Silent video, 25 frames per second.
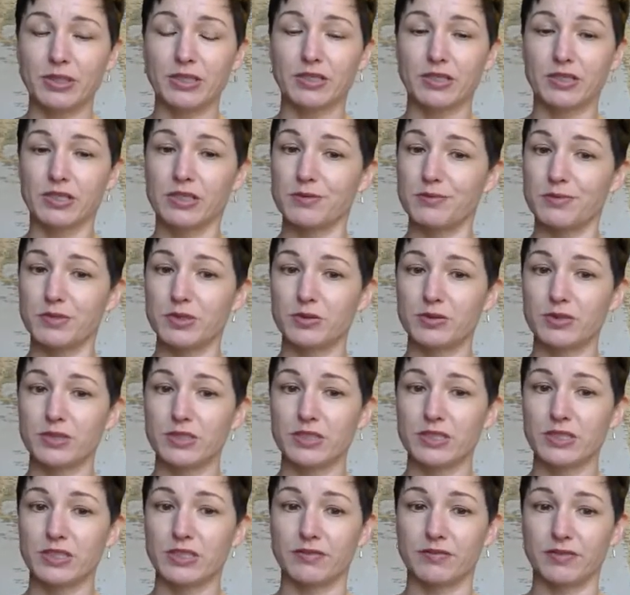a
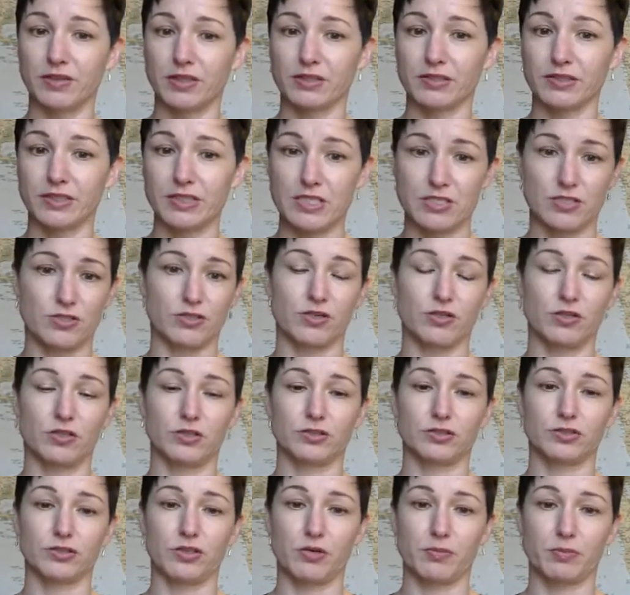community of other
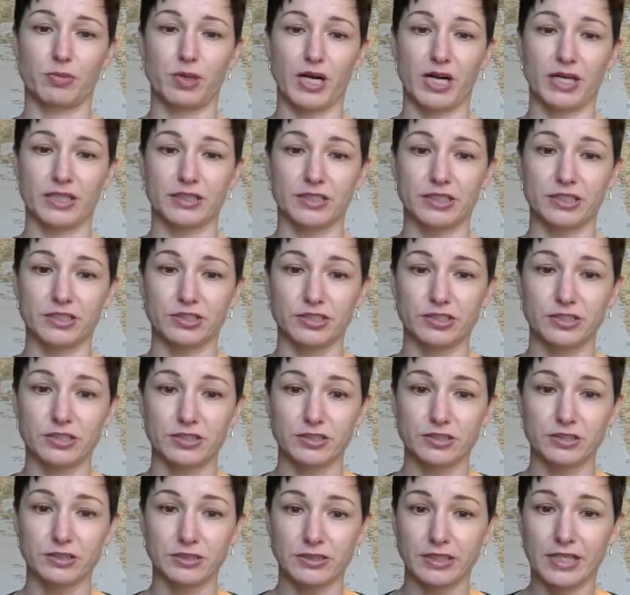intercultural
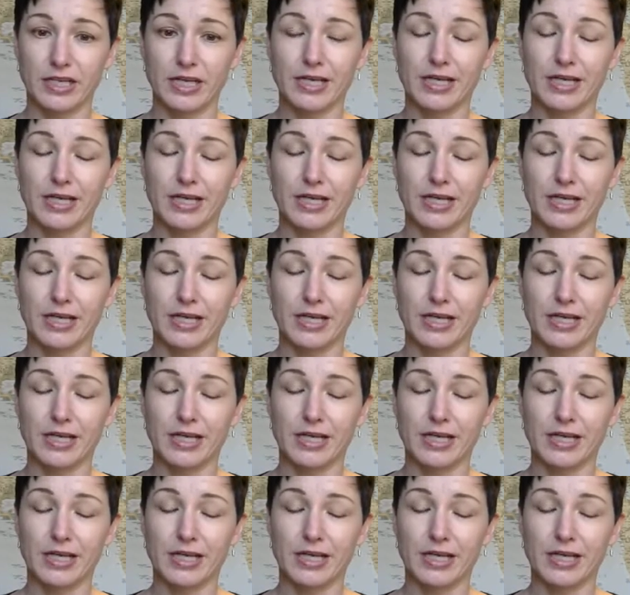practitioners